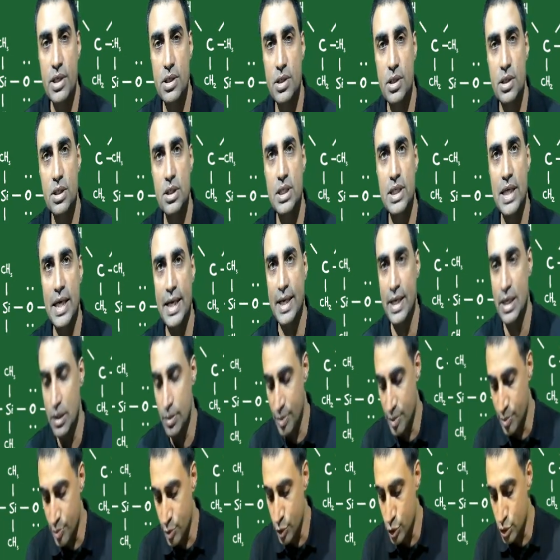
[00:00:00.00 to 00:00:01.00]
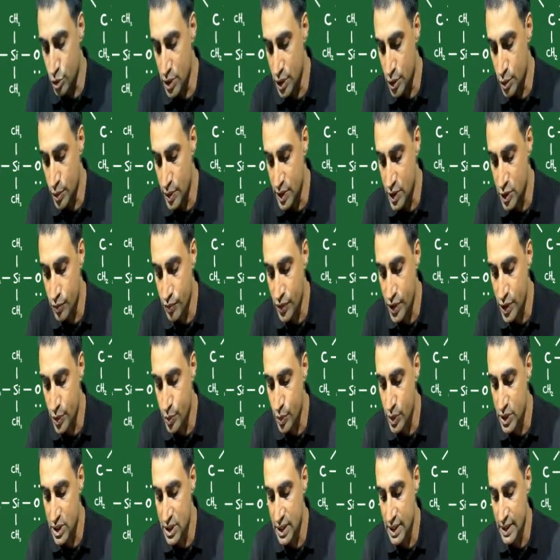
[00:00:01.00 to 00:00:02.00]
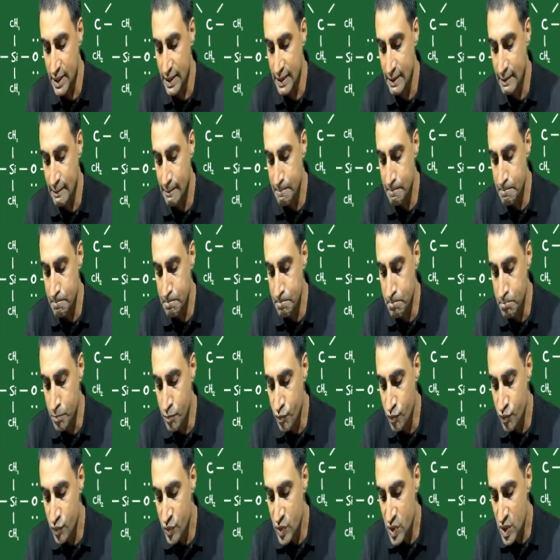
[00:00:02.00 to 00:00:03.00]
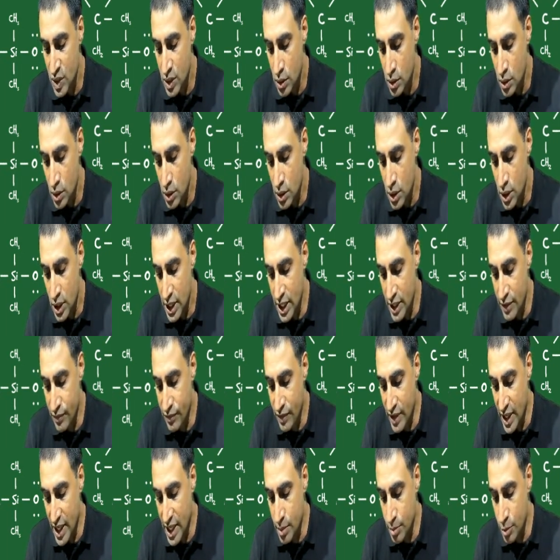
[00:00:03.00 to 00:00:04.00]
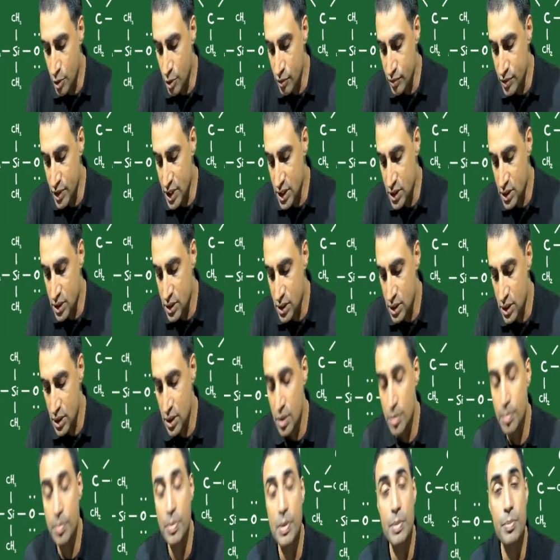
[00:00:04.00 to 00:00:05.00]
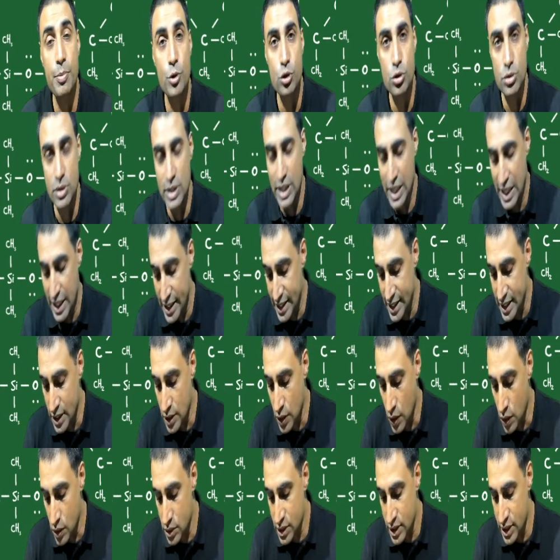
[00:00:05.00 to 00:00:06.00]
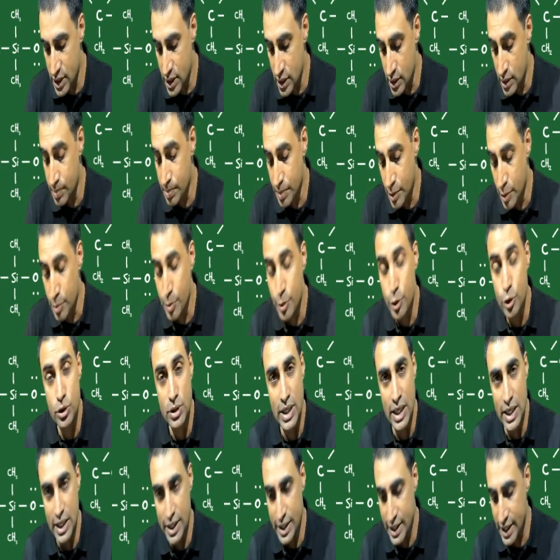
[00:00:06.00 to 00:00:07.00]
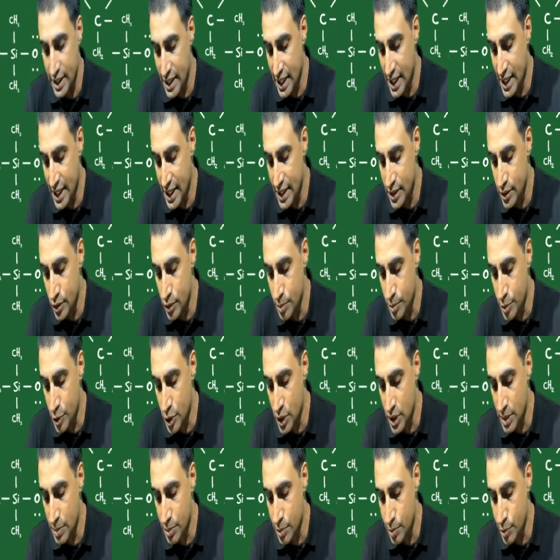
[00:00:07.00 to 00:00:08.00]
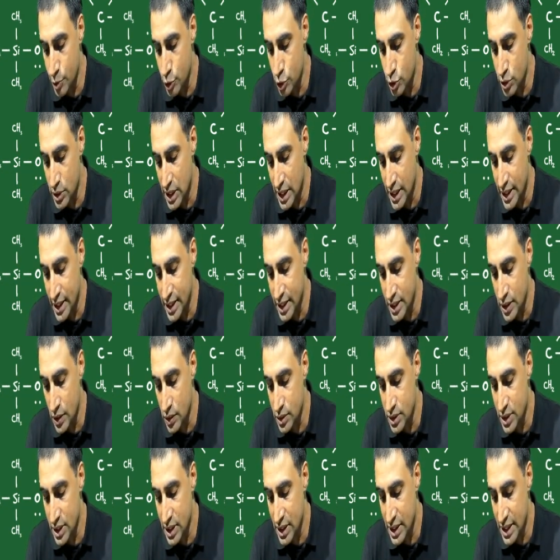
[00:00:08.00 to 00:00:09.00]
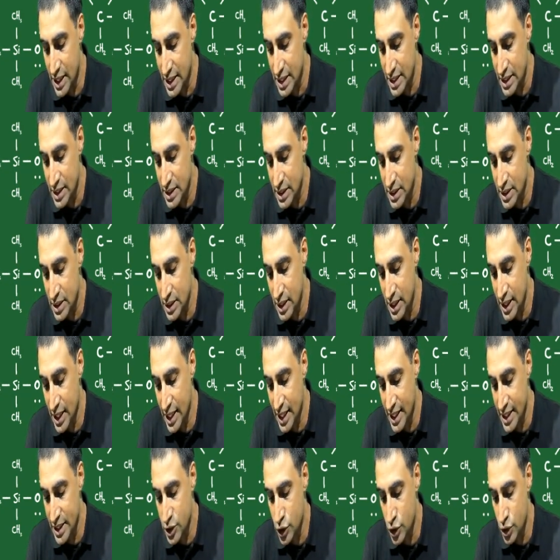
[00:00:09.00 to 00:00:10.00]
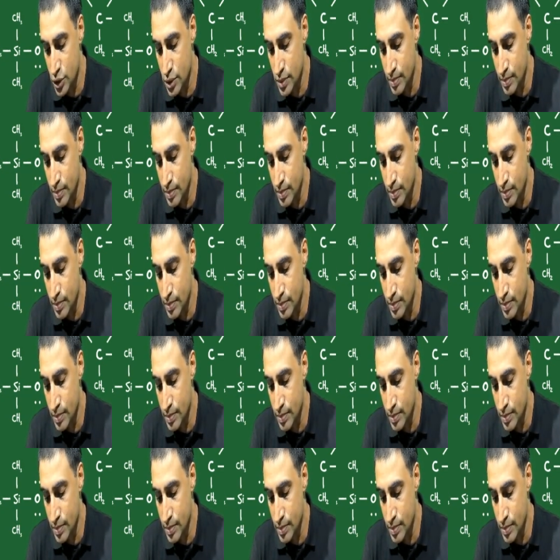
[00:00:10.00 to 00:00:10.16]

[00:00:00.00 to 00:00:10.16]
is directly proportional to its frequency. If I remove this proportionality, I had to put a proportionality constant, that is H.